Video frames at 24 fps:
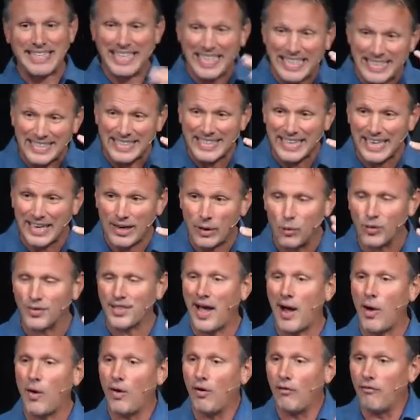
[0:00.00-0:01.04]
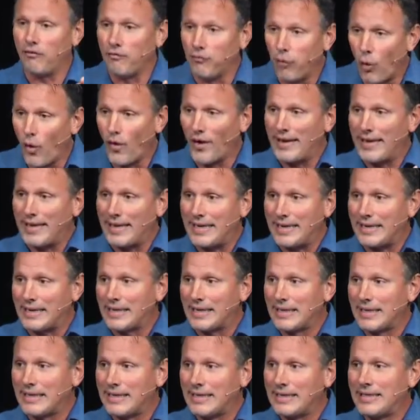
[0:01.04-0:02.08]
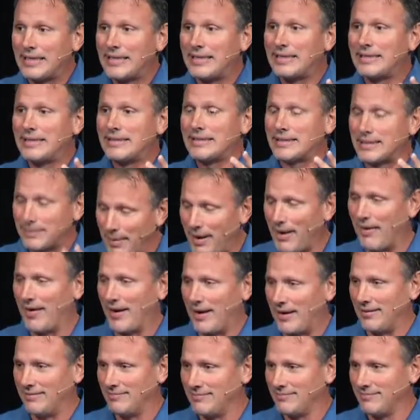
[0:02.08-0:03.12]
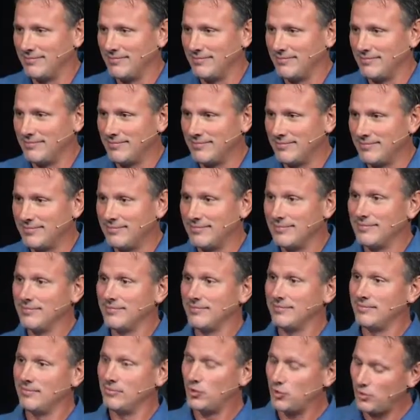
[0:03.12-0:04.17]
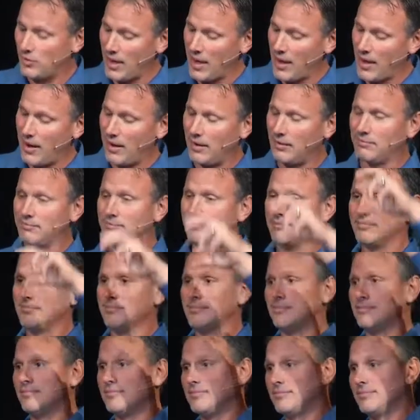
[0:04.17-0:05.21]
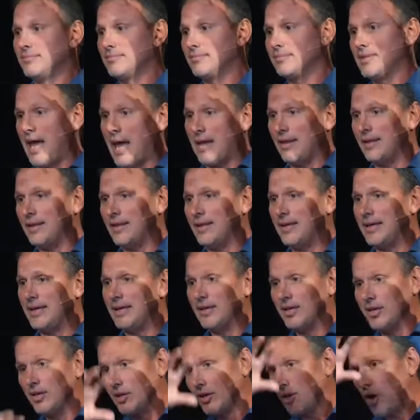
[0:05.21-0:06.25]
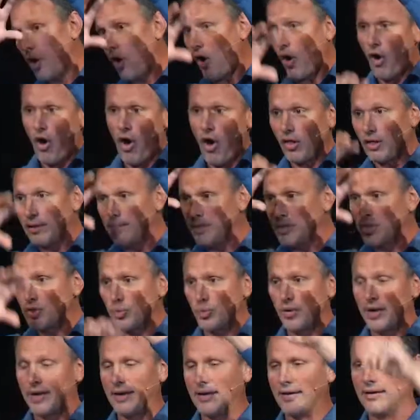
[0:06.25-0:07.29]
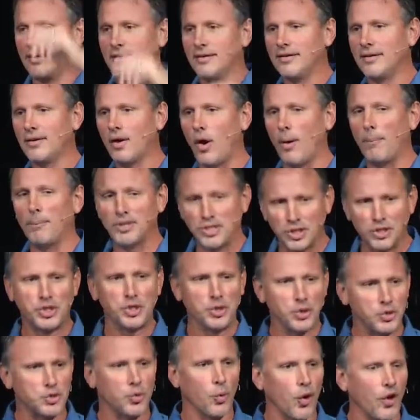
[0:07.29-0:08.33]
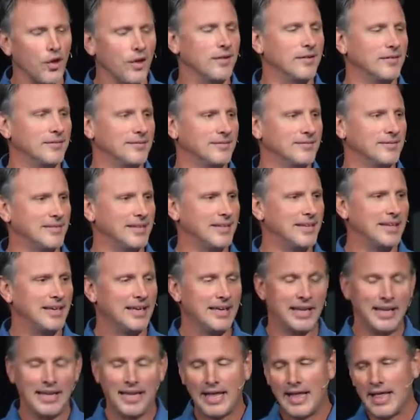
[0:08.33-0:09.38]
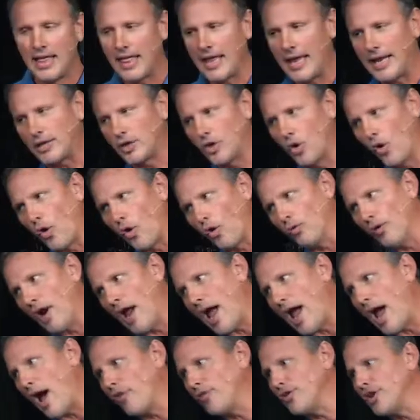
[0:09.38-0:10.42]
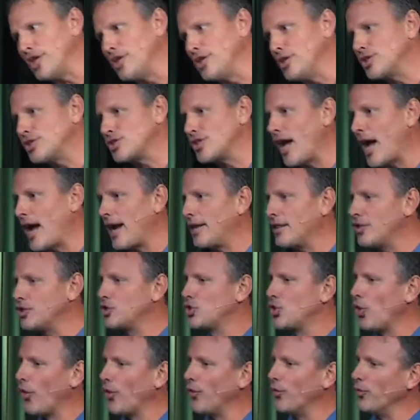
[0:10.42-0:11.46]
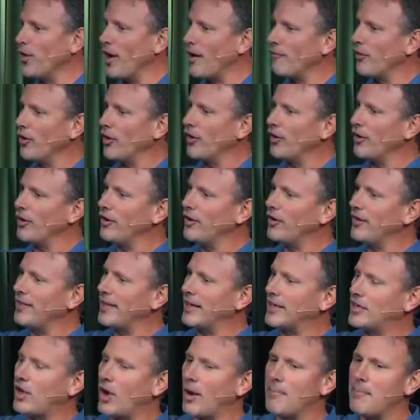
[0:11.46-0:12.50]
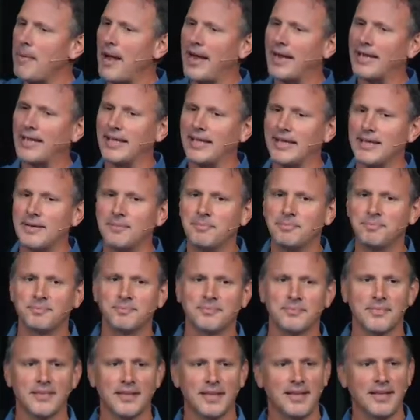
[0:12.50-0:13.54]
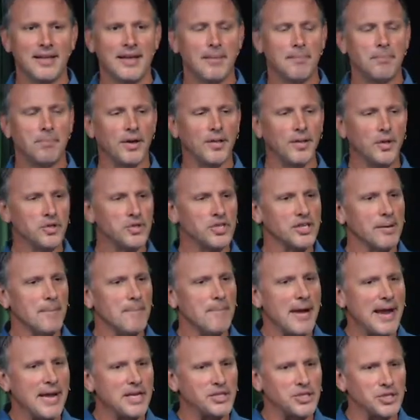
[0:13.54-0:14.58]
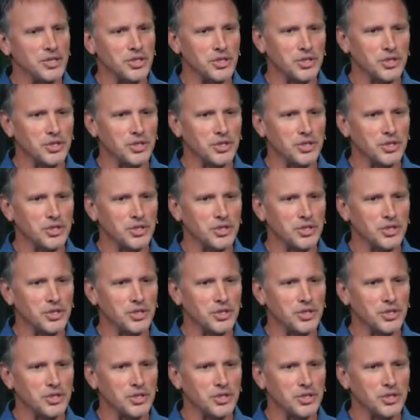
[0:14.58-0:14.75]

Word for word: get there without avoiding Samaria. Judea, Galilee, all in between. But the Jews would. They'd go around the east side of the Jordan River and they'd come back in. But there's an amazing